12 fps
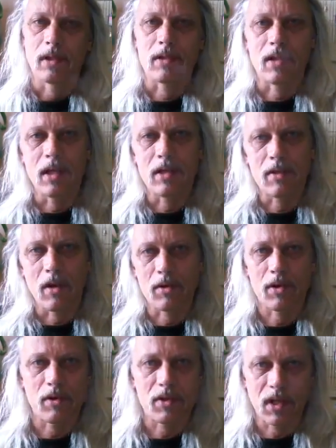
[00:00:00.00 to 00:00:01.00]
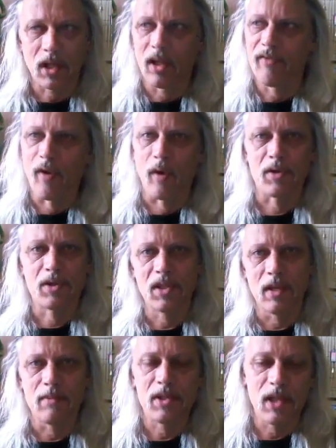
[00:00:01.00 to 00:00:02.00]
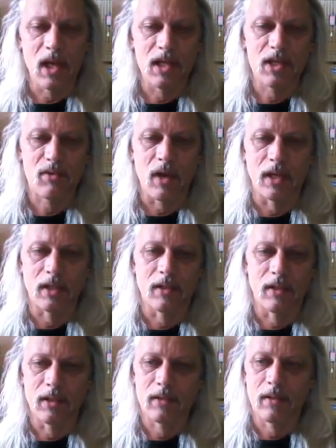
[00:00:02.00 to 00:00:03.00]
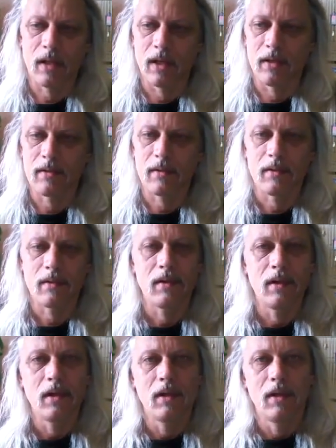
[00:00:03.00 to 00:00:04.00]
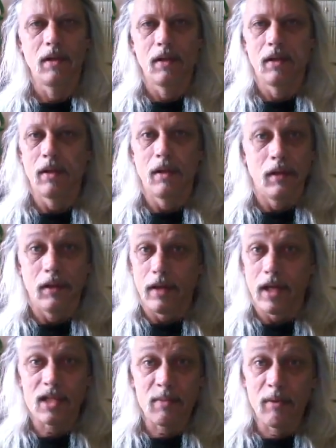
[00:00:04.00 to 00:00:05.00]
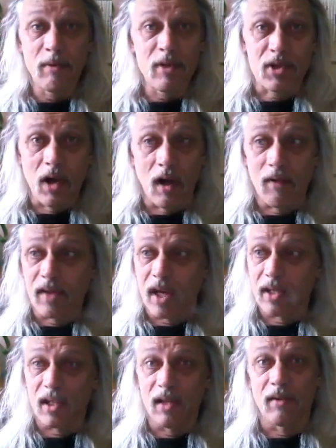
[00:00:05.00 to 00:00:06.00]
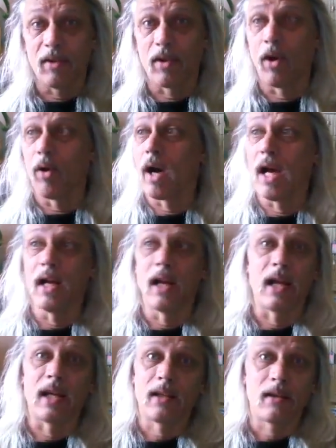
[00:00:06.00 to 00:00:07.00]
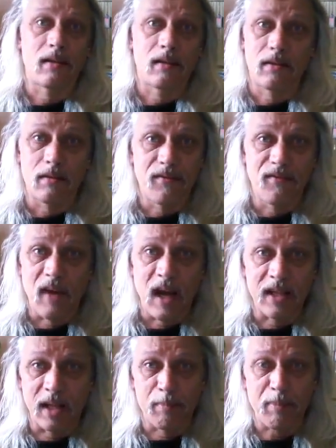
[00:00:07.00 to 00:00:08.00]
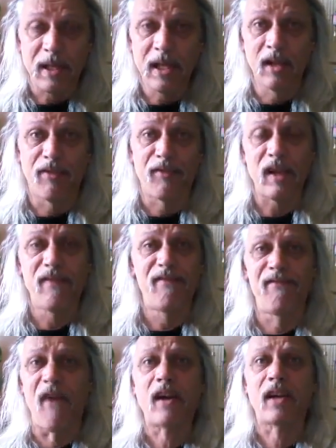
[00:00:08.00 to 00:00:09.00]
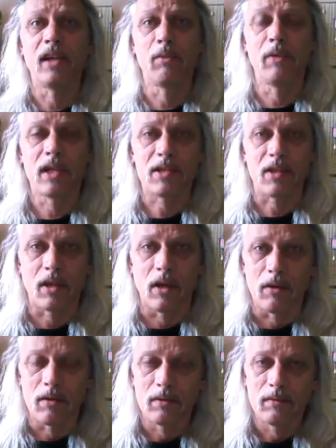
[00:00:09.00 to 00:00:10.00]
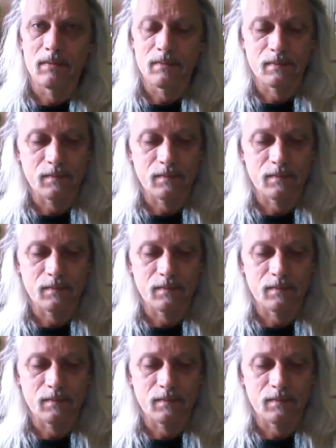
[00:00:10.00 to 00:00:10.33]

because there's also still a false DMCA strike on it that hasn't been resolved yet even though I like filed an appeal three fucking weeks ago.